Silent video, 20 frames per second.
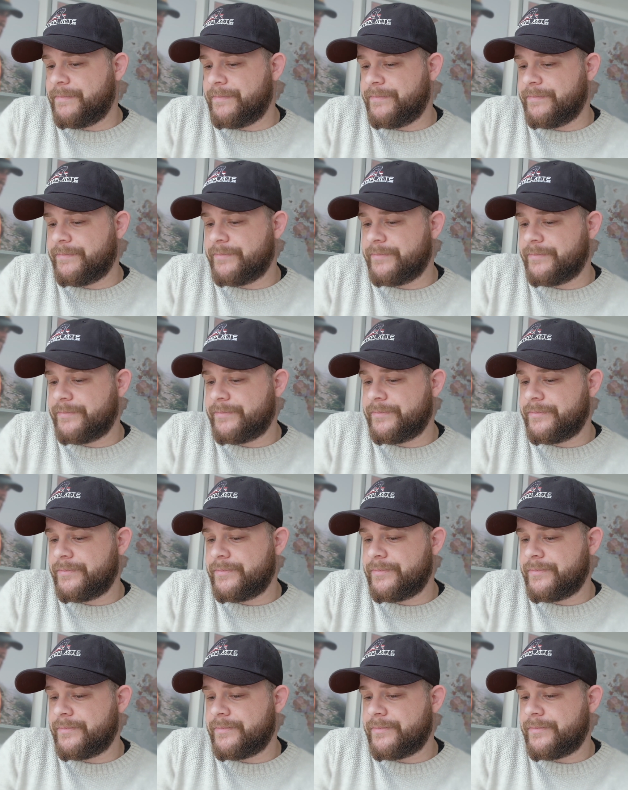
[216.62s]

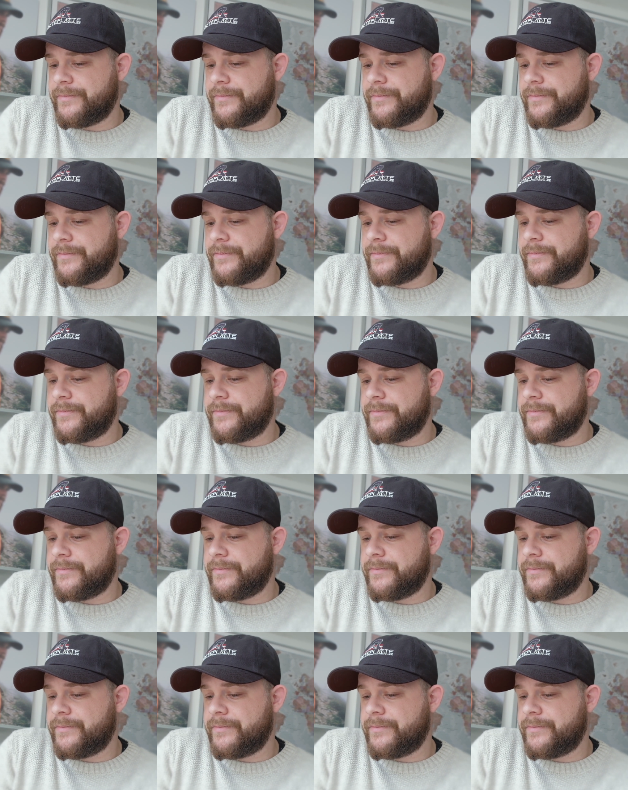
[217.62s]
(silence)